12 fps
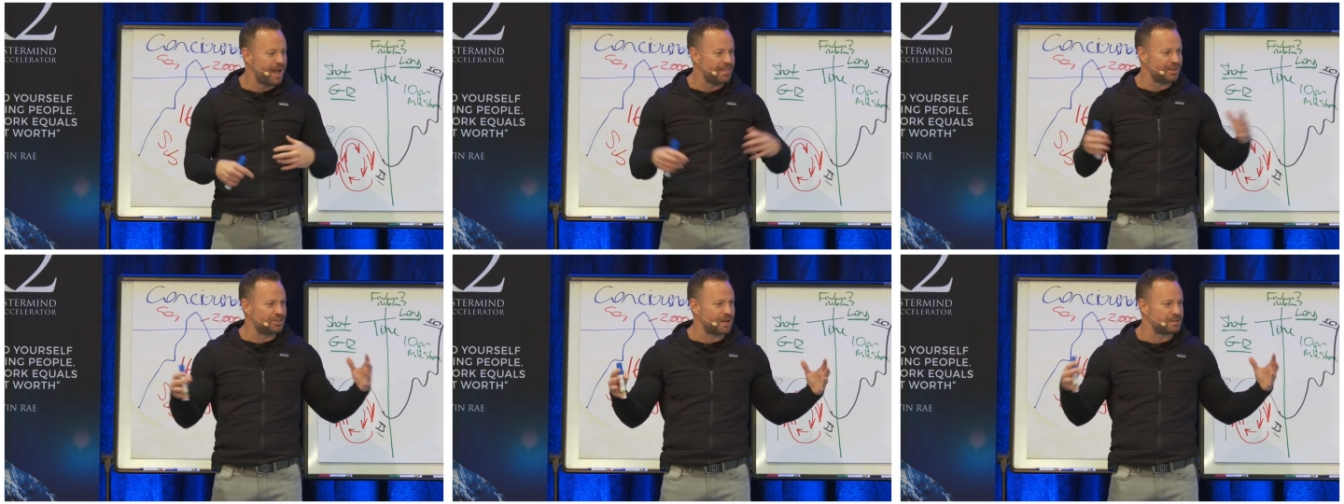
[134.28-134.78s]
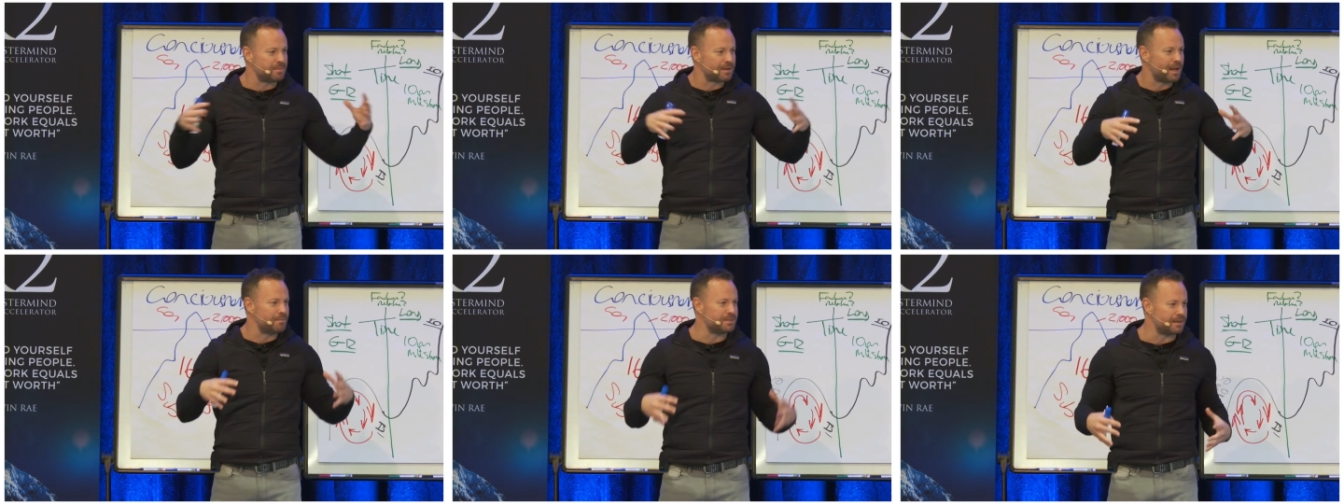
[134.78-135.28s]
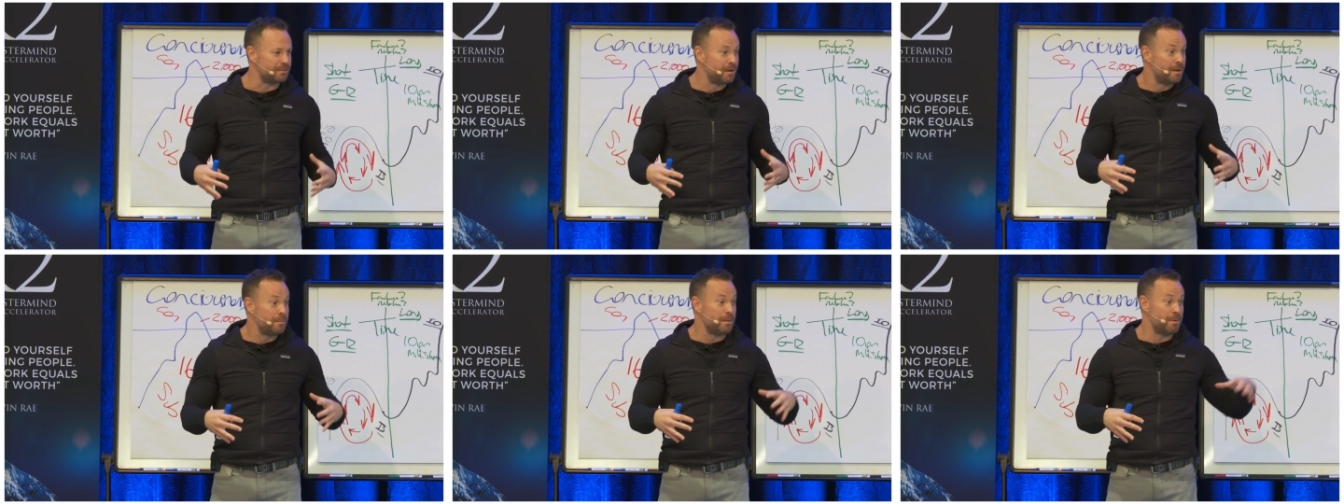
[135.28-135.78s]
and then judgment comes in.
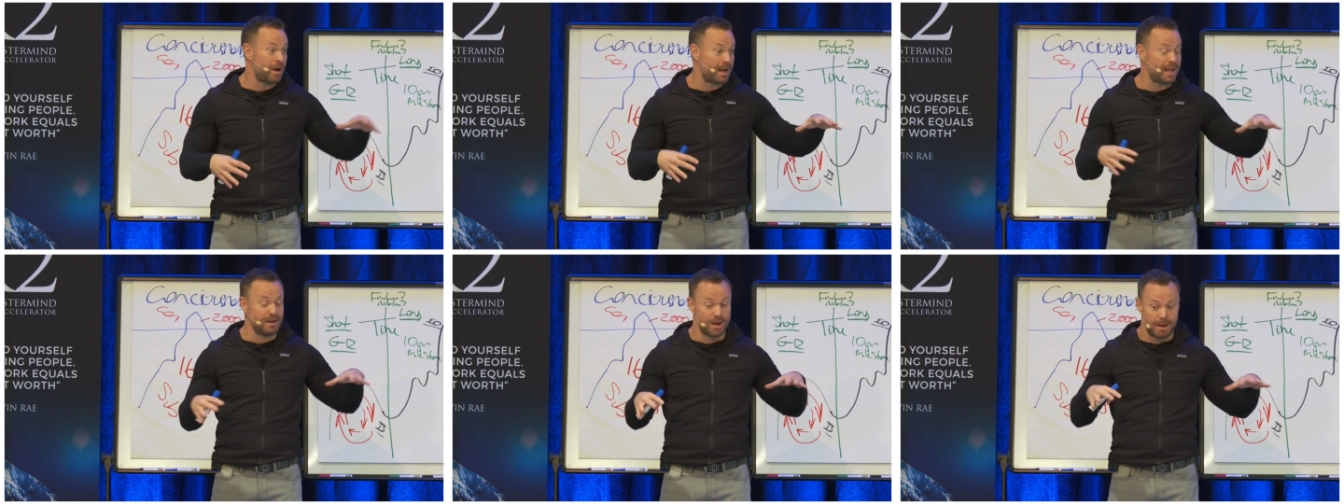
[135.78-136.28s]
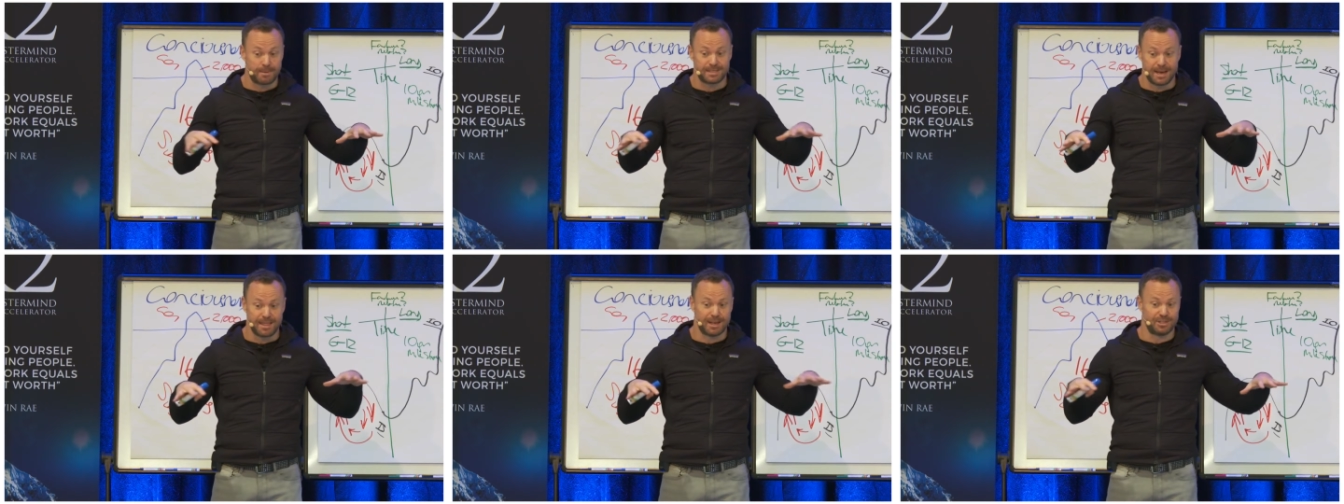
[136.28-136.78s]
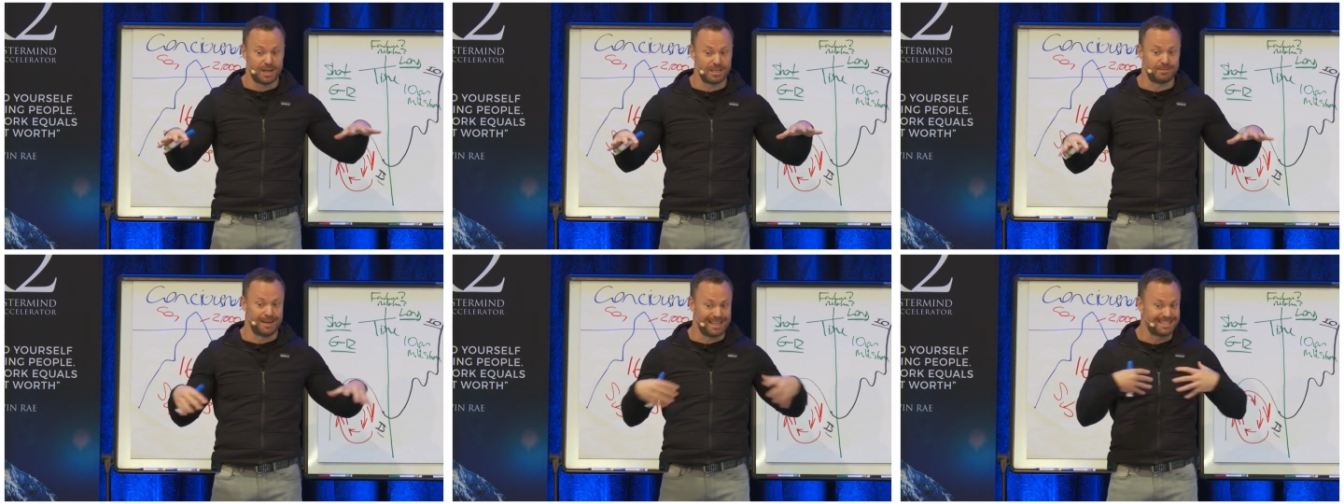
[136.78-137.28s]
But ninety percent of that
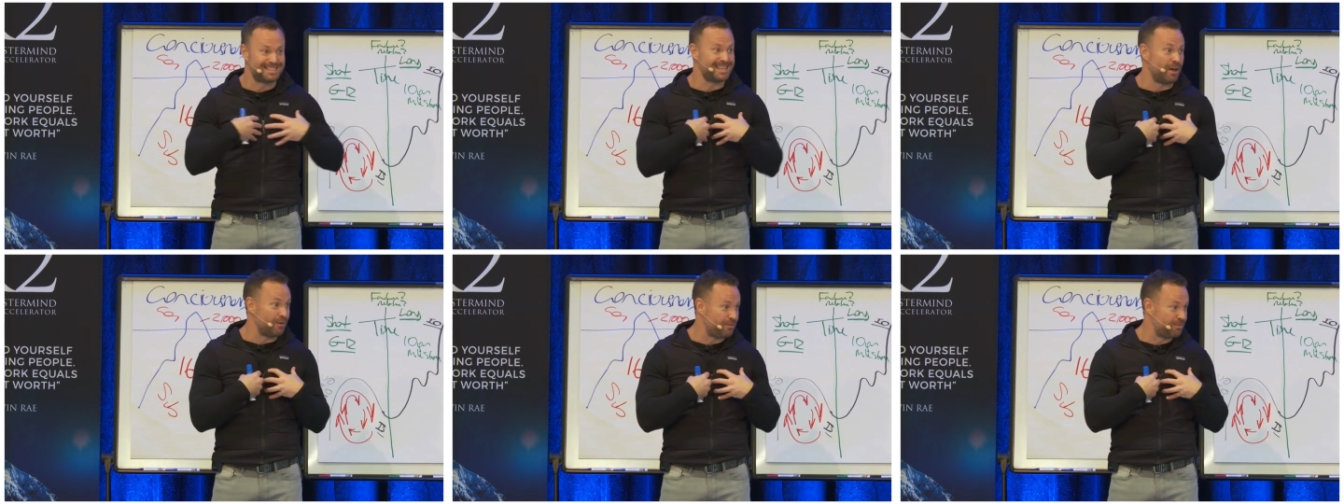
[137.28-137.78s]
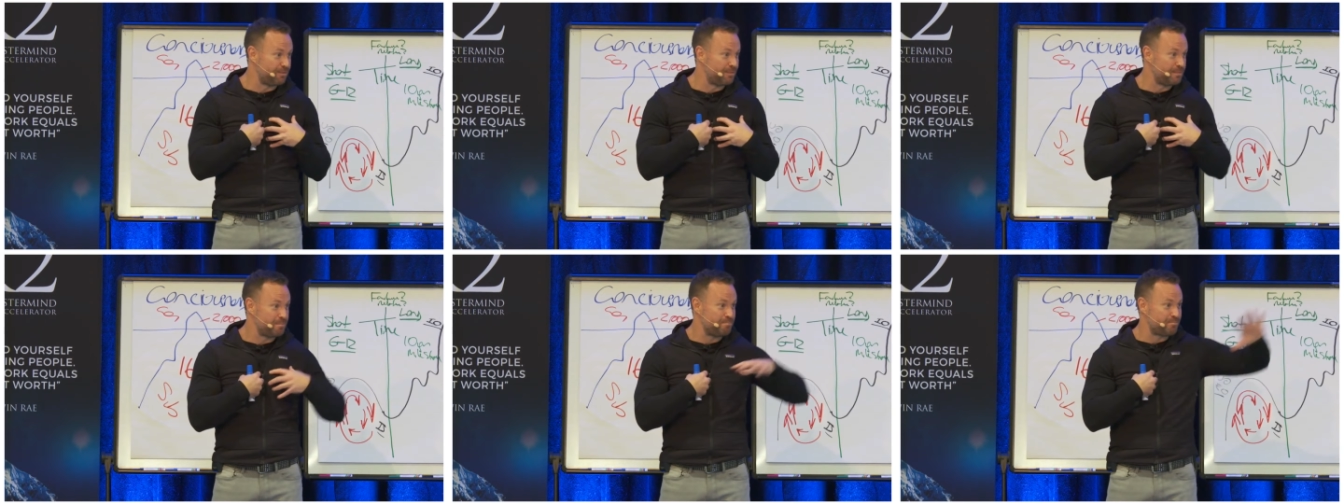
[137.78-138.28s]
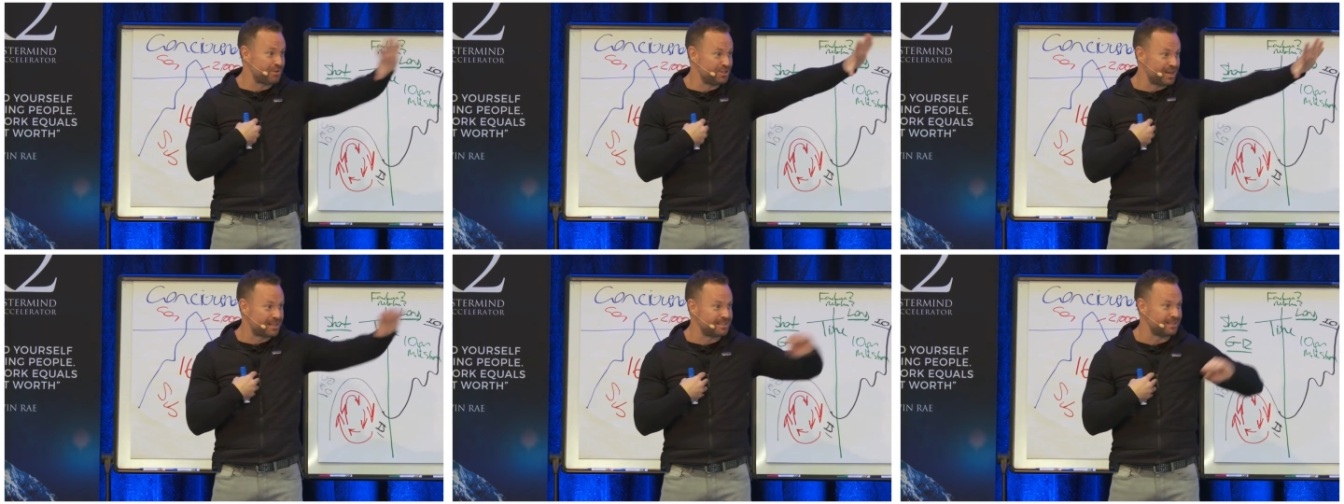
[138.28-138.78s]
judgment is
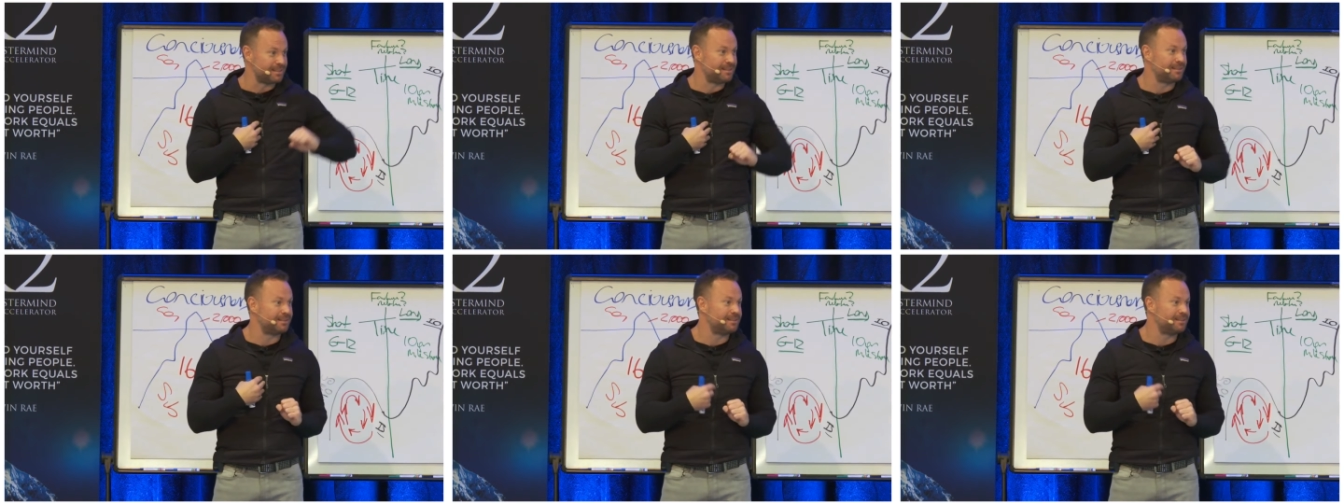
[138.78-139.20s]
self-projected,